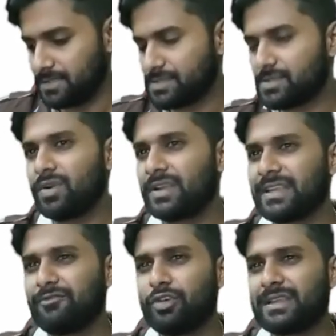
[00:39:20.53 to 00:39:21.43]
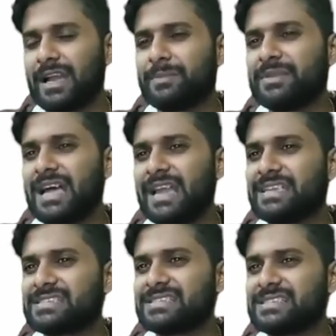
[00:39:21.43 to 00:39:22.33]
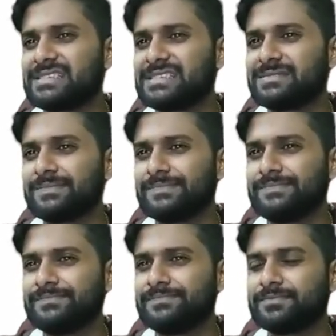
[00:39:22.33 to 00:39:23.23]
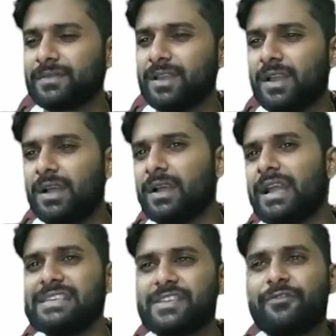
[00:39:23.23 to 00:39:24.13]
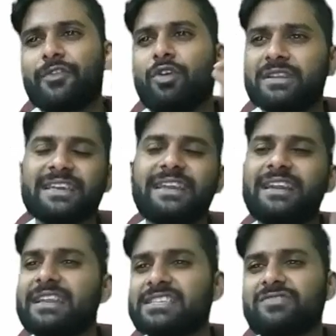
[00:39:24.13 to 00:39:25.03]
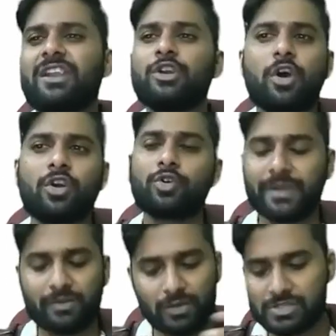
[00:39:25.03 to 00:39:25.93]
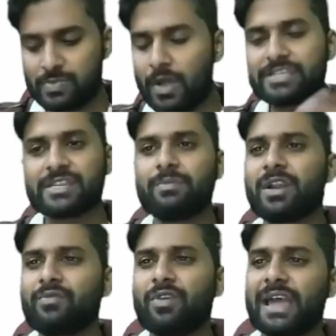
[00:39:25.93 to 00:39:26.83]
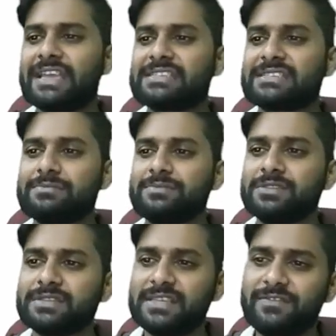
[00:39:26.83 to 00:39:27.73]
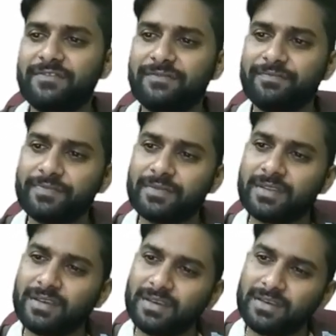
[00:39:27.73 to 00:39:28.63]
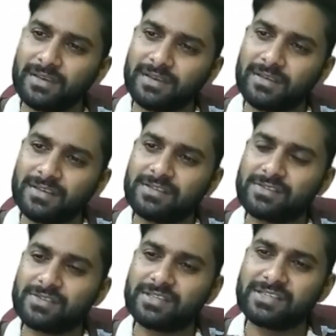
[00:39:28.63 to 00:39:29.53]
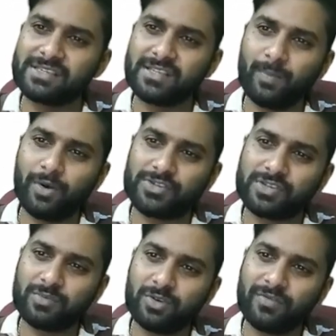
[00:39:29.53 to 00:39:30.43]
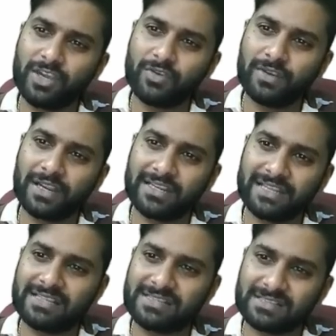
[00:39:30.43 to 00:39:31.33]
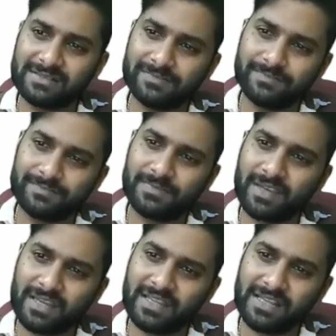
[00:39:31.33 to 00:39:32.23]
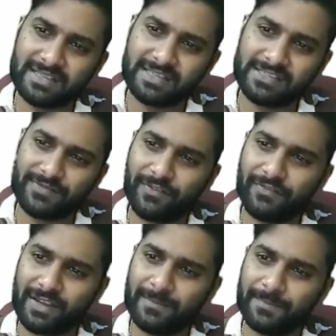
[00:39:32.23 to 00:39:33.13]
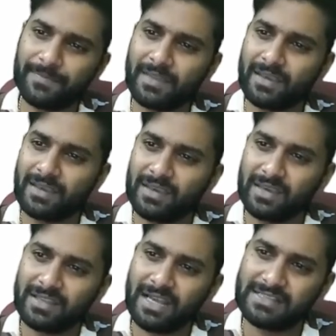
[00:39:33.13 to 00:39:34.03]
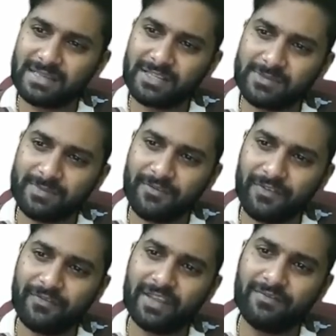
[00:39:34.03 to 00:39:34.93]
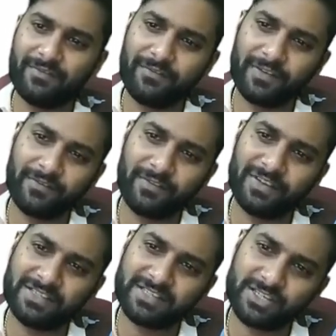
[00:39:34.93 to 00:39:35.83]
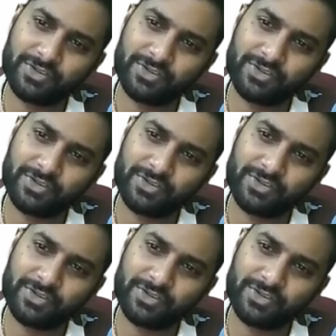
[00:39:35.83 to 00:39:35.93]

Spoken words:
So what can be the highest resultant? Guys, if you want the greatest value, you have to pick one smallest number and one highest number. See? So this is the possible way you will get the answer. Here the answer is 15. Here the answer must be 15. 15, 15, sir.